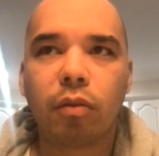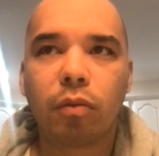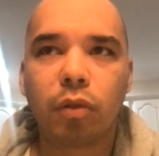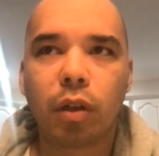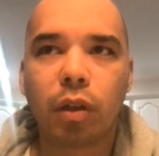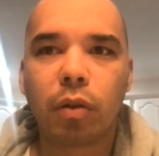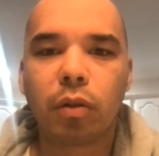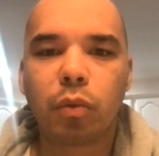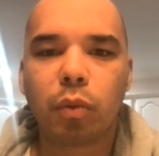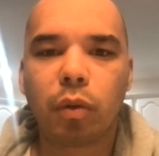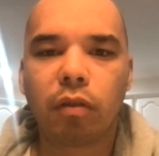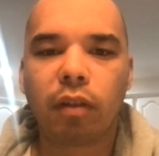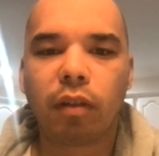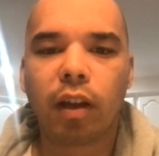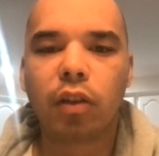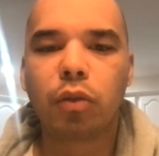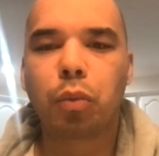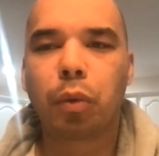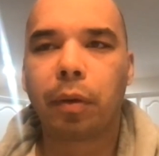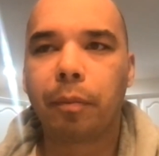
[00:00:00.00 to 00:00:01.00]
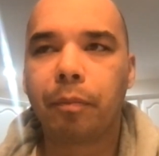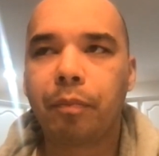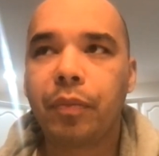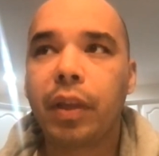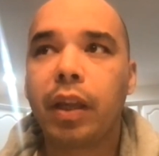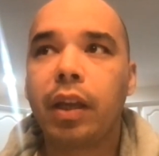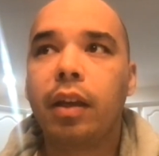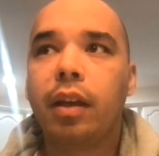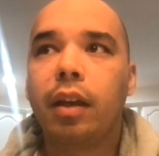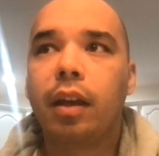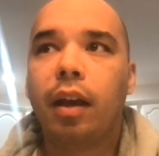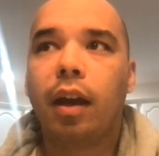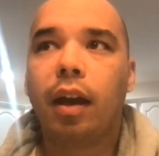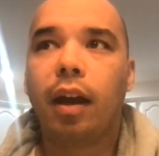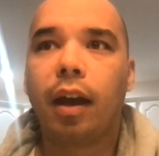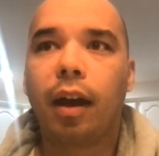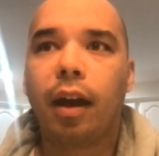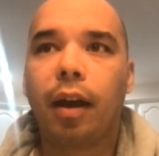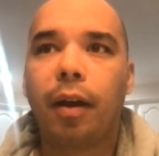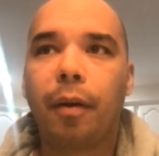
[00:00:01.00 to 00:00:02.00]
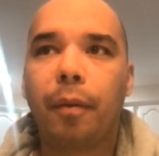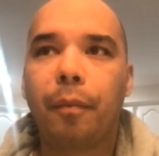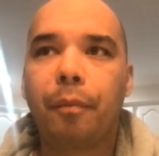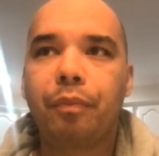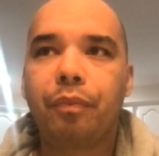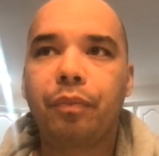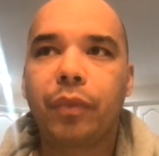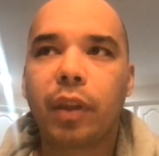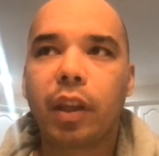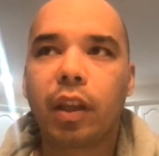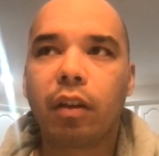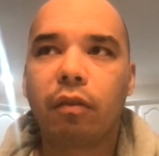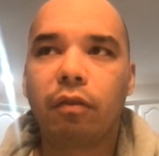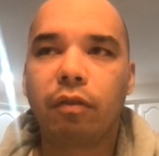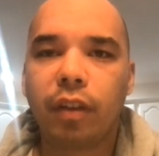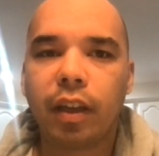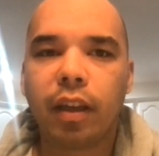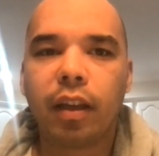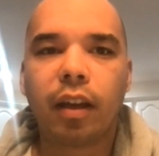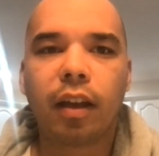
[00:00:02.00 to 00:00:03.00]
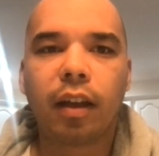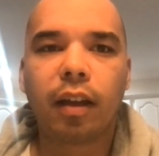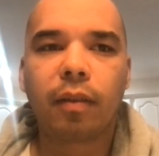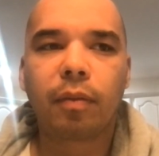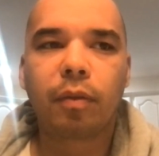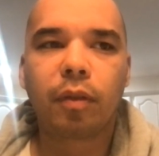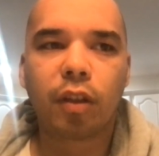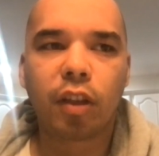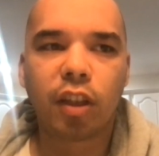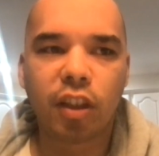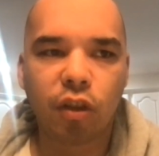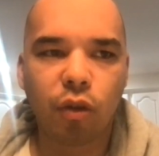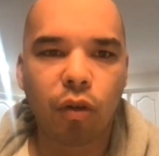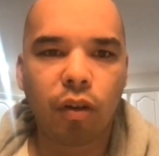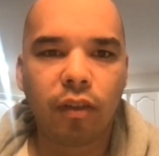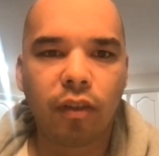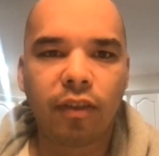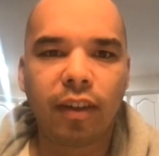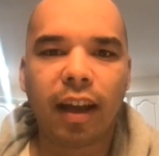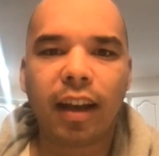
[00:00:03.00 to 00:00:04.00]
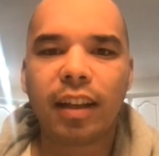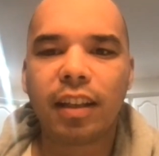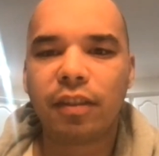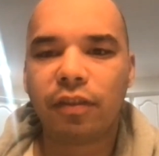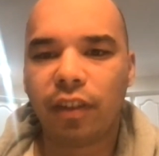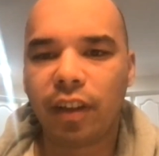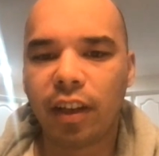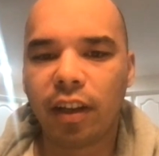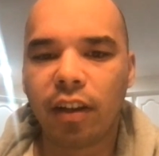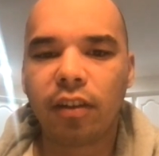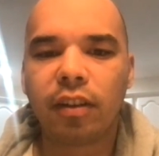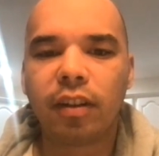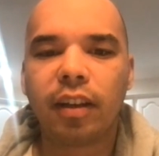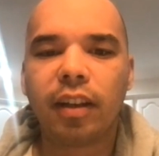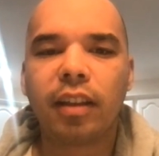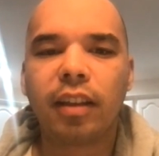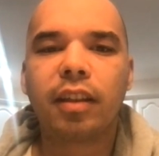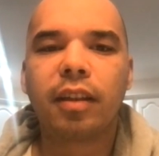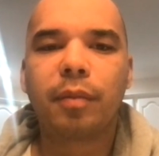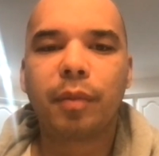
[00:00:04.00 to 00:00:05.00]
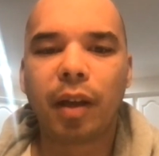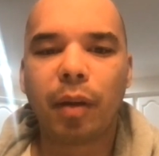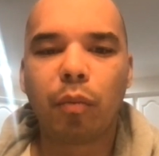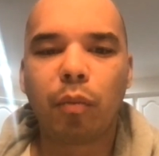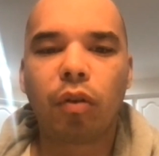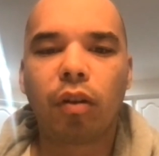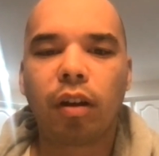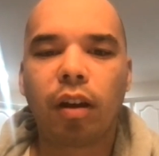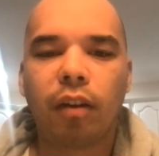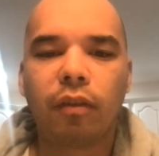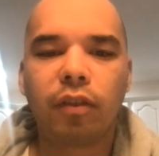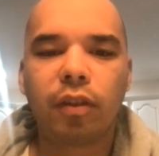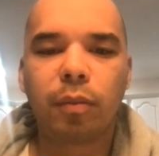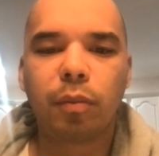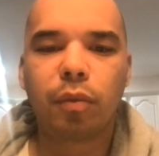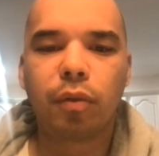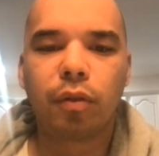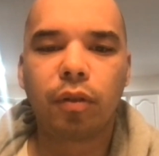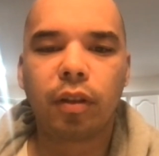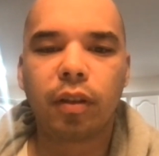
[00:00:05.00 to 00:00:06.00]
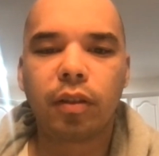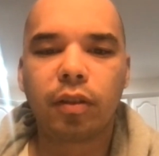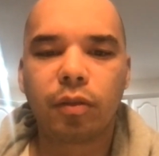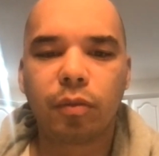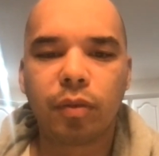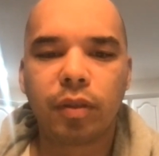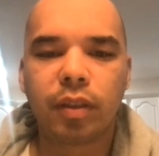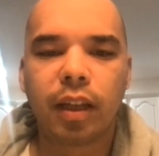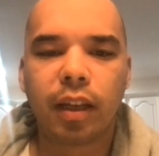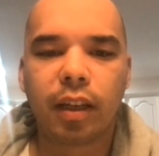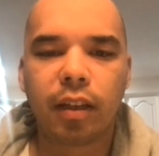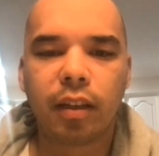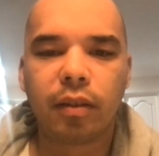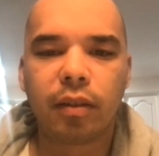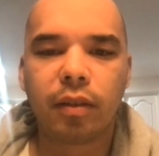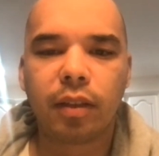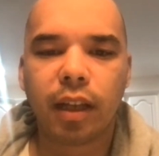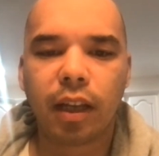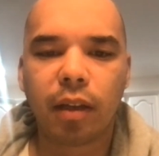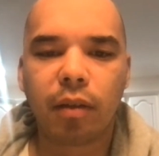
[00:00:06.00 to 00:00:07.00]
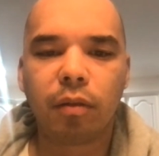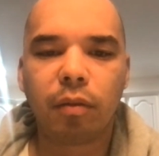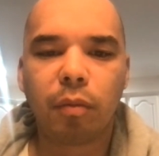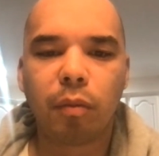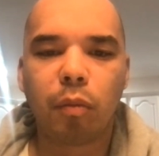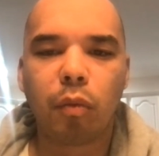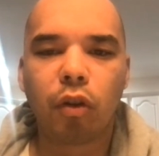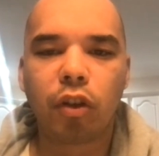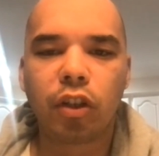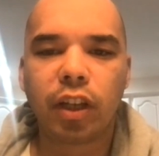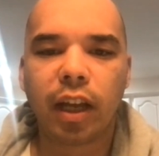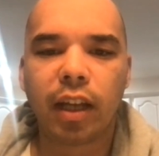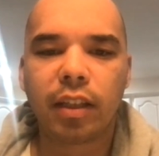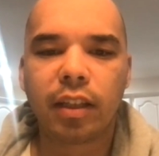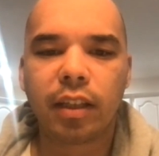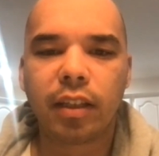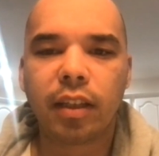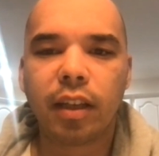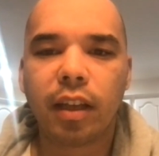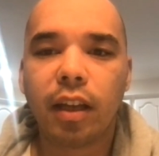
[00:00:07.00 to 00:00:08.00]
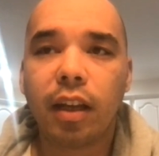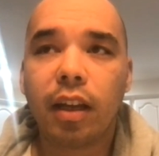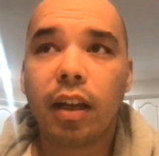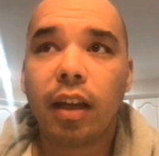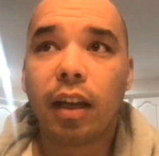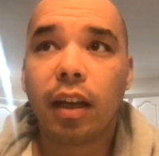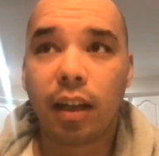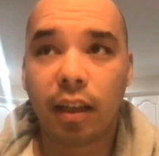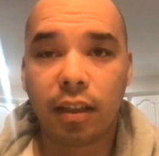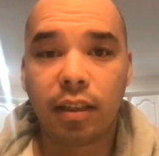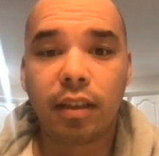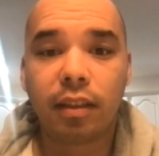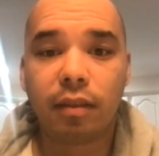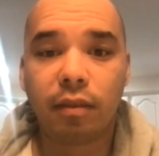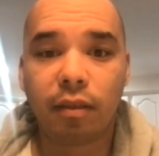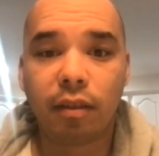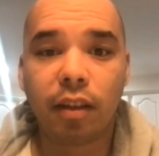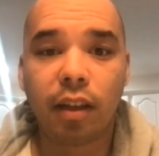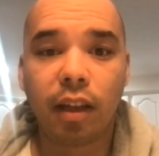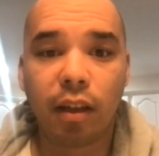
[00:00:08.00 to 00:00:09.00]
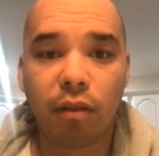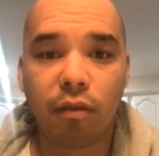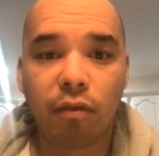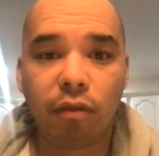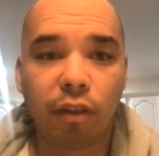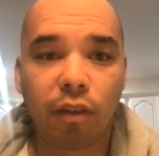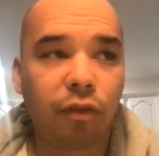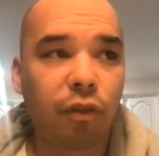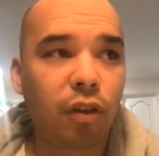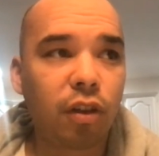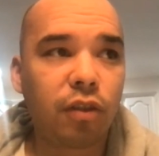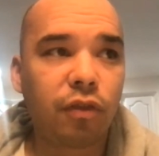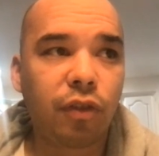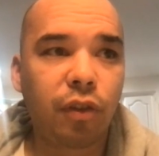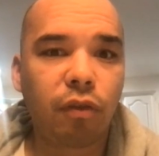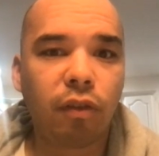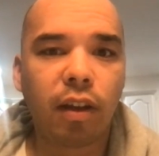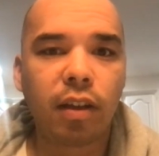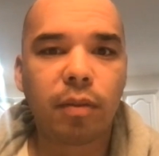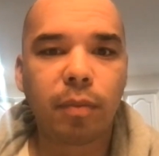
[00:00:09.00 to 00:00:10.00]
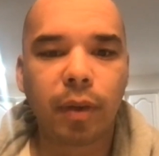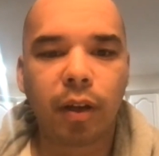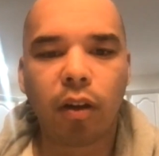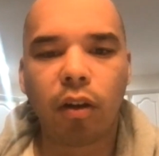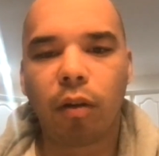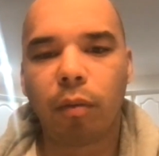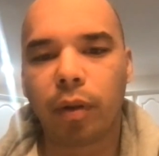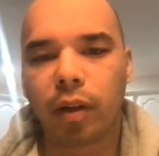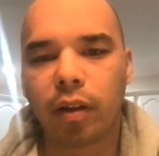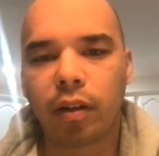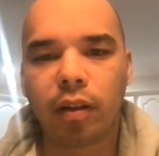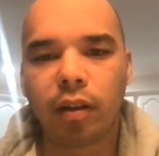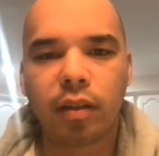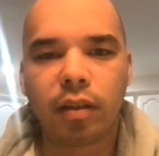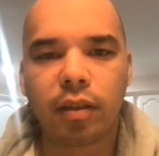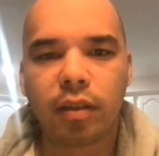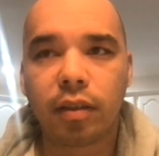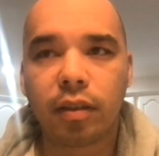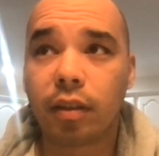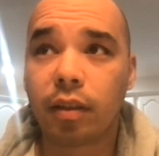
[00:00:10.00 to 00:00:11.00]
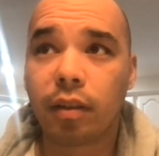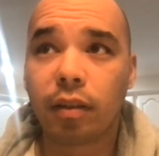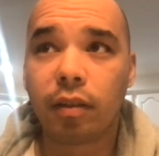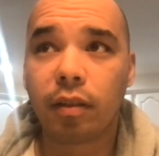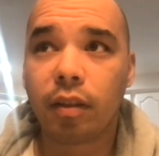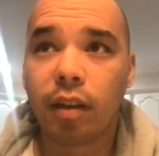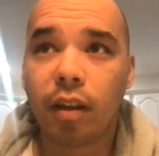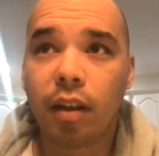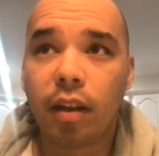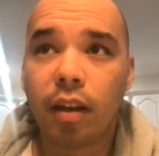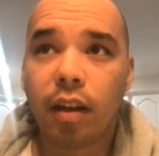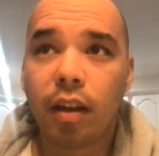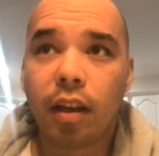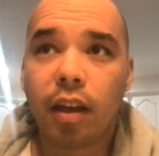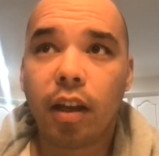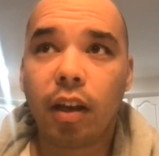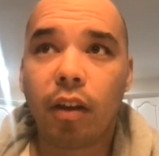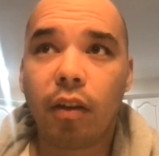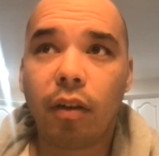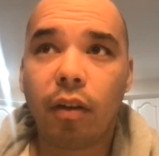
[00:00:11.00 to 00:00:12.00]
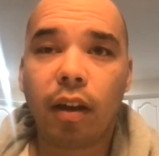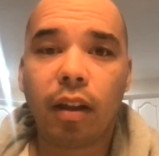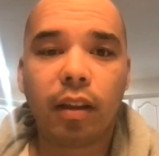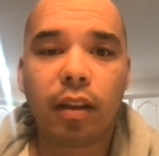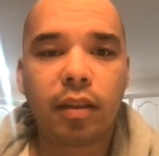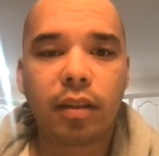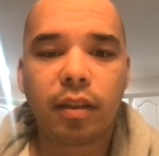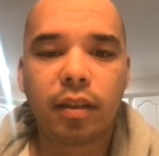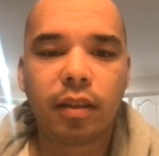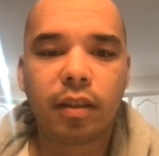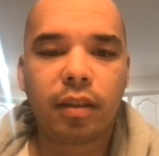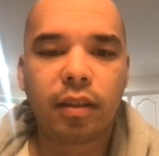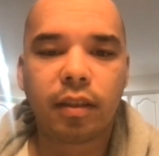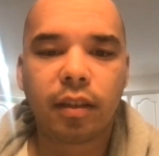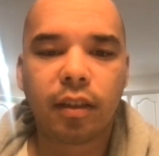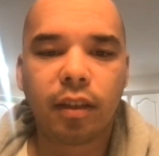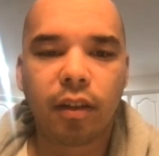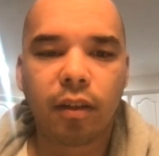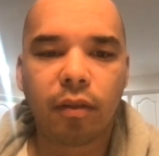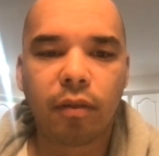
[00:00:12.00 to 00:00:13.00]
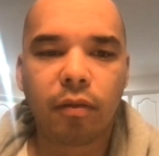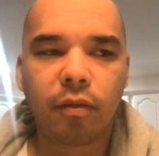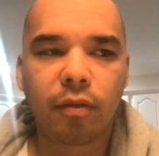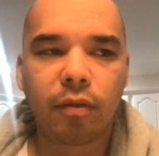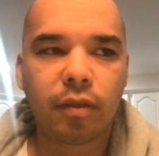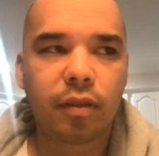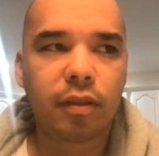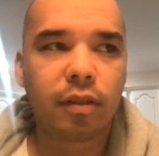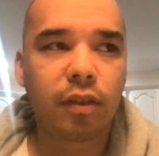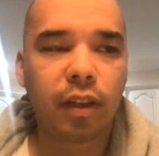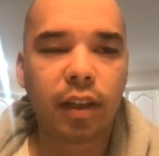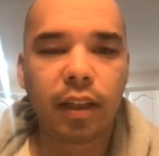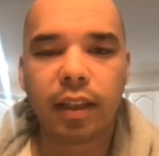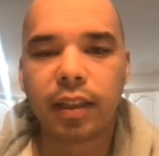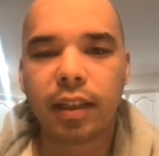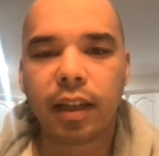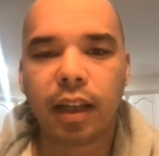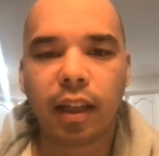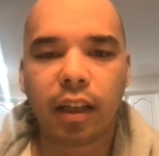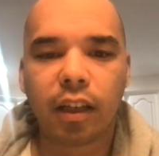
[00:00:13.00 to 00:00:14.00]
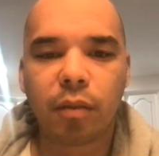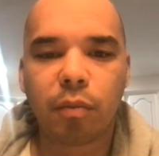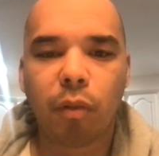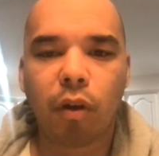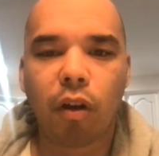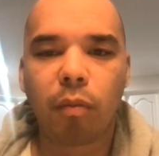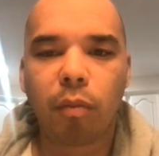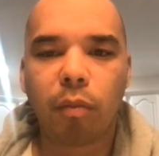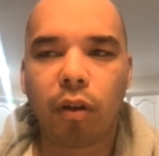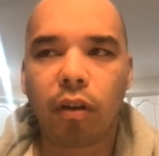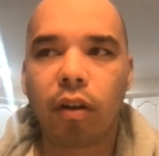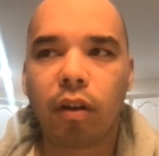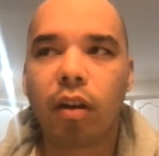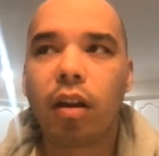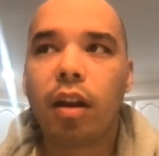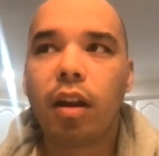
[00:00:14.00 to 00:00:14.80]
were swing rounds where Villa sort of got his feet underneath him, got more comfortable, and was taking a little bit more chances. Because the first few rounds, I'm like, oh my goodness, like, Ellis is treating this guy like a sparring partner,